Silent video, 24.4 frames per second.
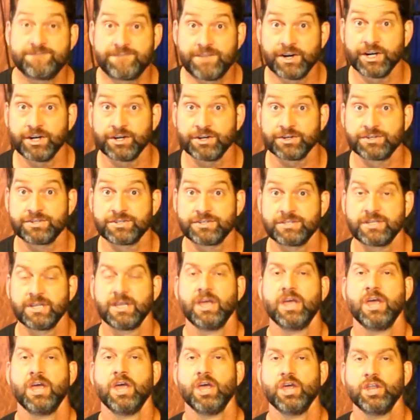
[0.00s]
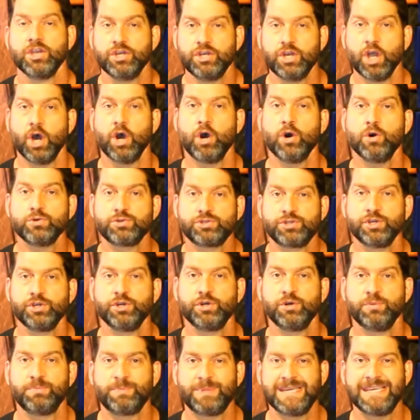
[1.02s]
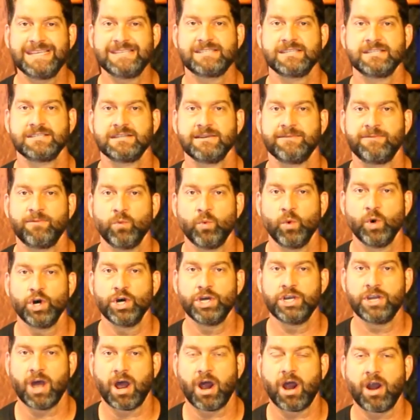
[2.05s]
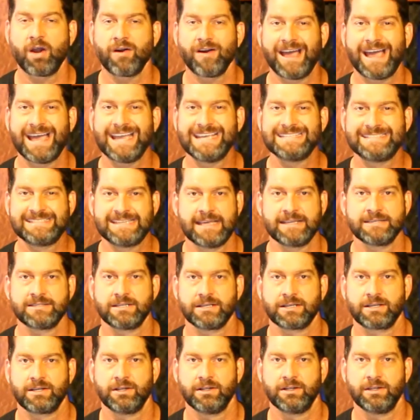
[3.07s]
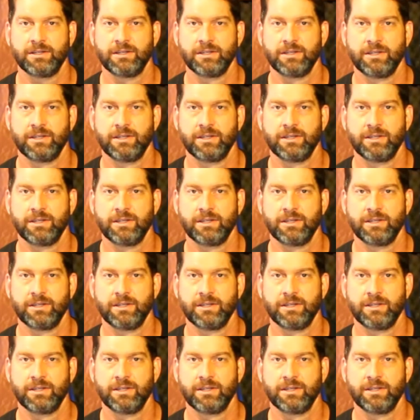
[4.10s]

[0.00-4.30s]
First, no two pieces of wood are identical.